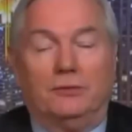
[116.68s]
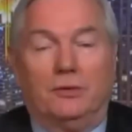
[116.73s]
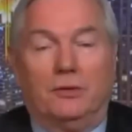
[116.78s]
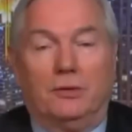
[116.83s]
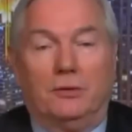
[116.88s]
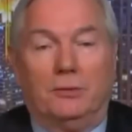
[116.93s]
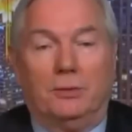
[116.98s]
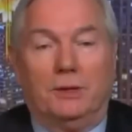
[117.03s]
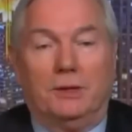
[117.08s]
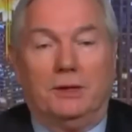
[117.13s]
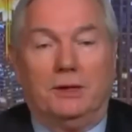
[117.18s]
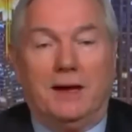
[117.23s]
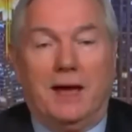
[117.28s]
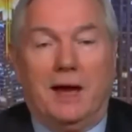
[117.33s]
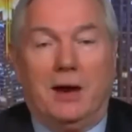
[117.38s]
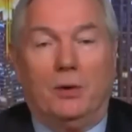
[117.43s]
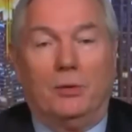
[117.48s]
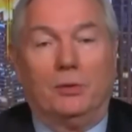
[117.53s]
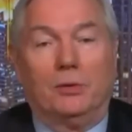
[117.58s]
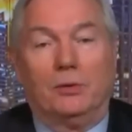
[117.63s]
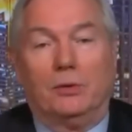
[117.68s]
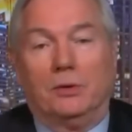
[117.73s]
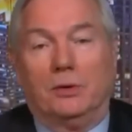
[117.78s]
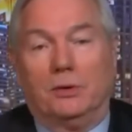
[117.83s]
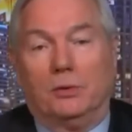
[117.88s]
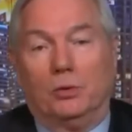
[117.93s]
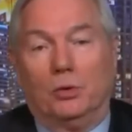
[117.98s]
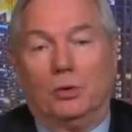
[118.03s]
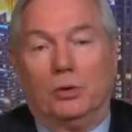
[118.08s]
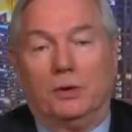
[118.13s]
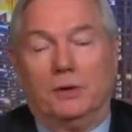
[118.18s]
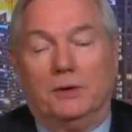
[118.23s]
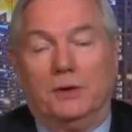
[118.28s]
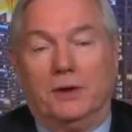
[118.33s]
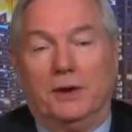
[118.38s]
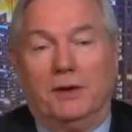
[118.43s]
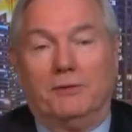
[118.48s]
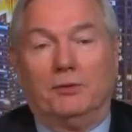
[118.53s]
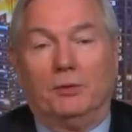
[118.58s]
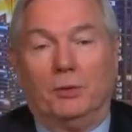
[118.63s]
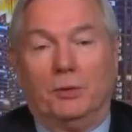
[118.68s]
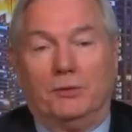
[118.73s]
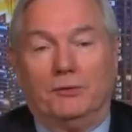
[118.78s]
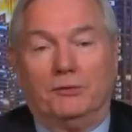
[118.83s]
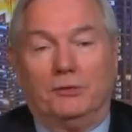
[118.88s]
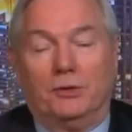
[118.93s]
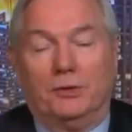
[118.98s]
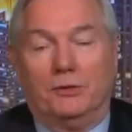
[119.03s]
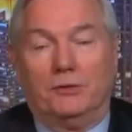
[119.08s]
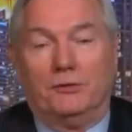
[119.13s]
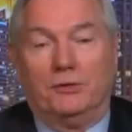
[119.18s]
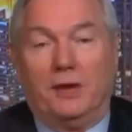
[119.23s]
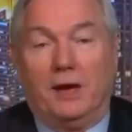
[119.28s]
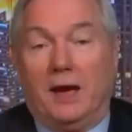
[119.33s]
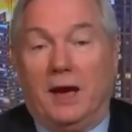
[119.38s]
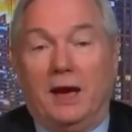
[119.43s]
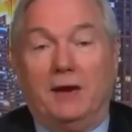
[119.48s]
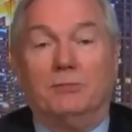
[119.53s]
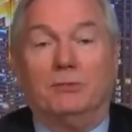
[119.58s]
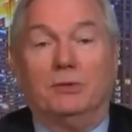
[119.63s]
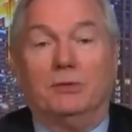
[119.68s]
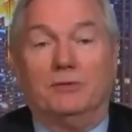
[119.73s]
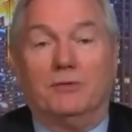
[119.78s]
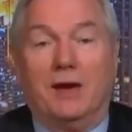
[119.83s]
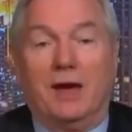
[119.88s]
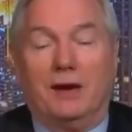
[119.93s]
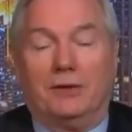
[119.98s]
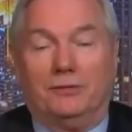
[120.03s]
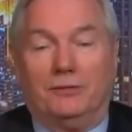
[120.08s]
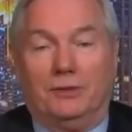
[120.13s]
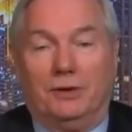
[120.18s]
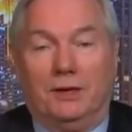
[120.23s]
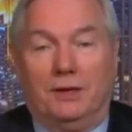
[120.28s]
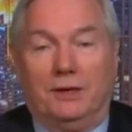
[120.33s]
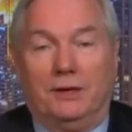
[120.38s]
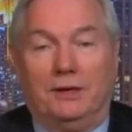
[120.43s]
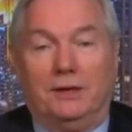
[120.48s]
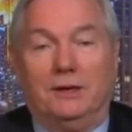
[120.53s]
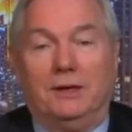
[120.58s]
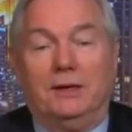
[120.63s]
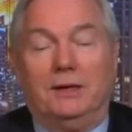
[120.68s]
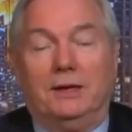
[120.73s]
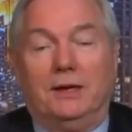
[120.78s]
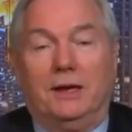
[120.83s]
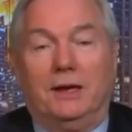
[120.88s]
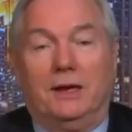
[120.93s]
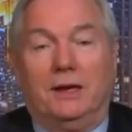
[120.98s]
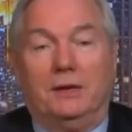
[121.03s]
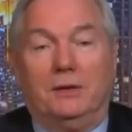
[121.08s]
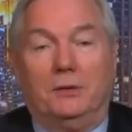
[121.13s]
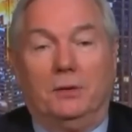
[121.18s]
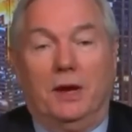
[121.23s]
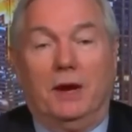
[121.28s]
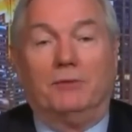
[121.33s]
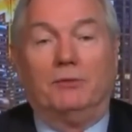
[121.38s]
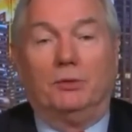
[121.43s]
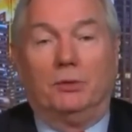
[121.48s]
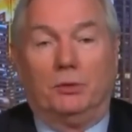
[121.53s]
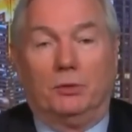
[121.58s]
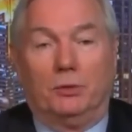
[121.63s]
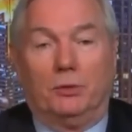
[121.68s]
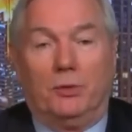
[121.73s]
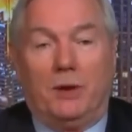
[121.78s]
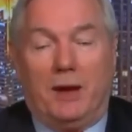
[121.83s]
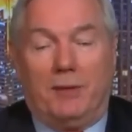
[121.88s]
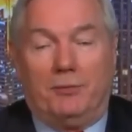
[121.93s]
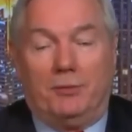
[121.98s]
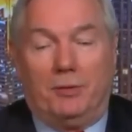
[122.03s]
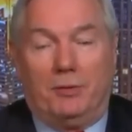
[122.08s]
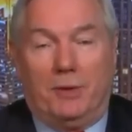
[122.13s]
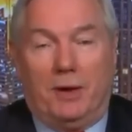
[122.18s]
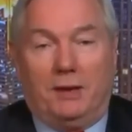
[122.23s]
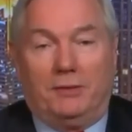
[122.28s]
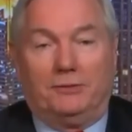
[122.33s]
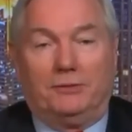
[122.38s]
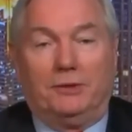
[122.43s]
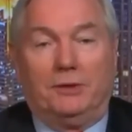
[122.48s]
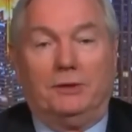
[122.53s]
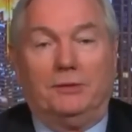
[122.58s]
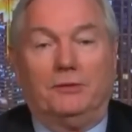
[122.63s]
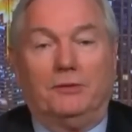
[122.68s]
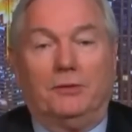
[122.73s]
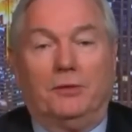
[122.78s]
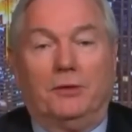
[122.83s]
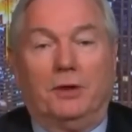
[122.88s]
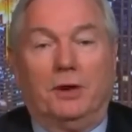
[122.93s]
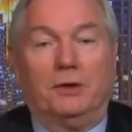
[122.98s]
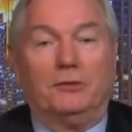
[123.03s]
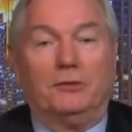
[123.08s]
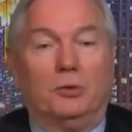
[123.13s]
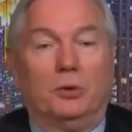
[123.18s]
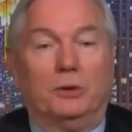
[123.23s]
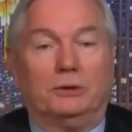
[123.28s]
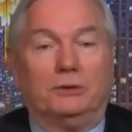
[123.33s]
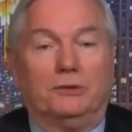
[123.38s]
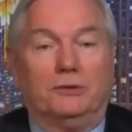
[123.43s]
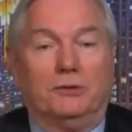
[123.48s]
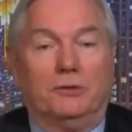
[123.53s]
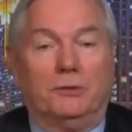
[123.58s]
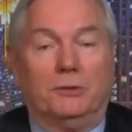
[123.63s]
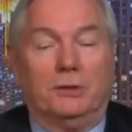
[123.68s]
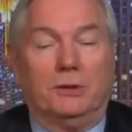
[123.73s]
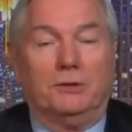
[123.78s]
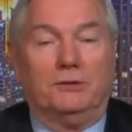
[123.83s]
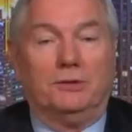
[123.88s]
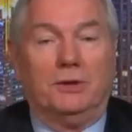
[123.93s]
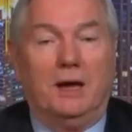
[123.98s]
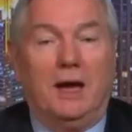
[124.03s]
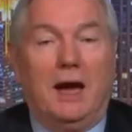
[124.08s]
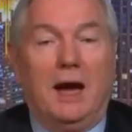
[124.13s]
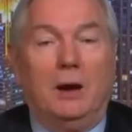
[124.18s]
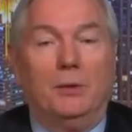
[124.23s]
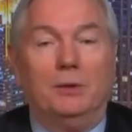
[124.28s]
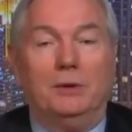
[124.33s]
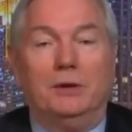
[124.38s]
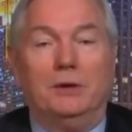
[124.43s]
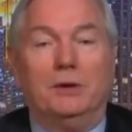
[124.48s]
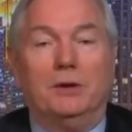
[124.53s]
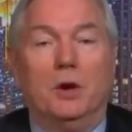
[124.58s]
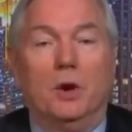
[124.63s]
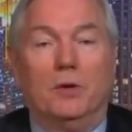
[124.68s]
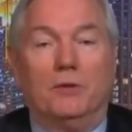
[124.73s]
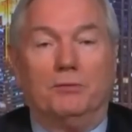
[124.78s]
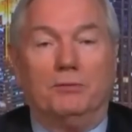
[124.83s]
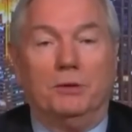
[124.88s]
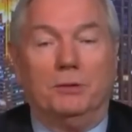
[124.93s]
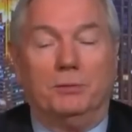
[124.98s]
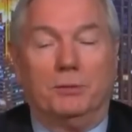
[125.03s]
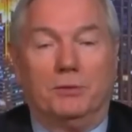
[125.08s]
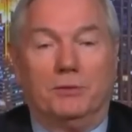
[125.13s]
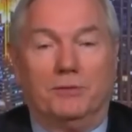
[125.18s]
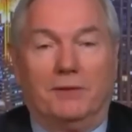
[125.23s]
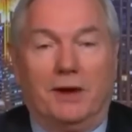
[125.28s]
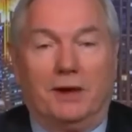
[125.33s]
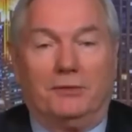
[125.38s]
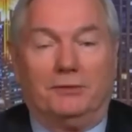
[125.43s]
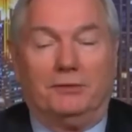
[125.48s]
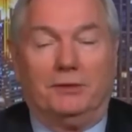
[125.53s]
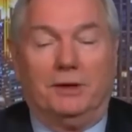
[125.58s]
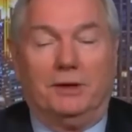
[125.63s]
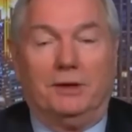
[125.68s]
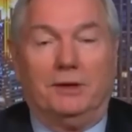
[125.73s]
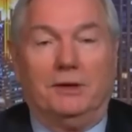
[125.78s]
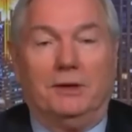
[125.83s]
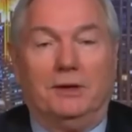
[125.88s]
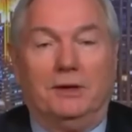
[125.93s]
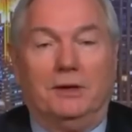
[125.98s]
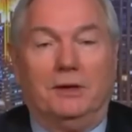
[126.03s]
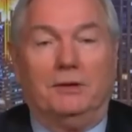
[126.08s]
is going to be now we're worried that everyone's going to say, I've been vaccinated, and everyone will drop their mask in. So the question is going to be is, how are we going to know if people are vaccinated?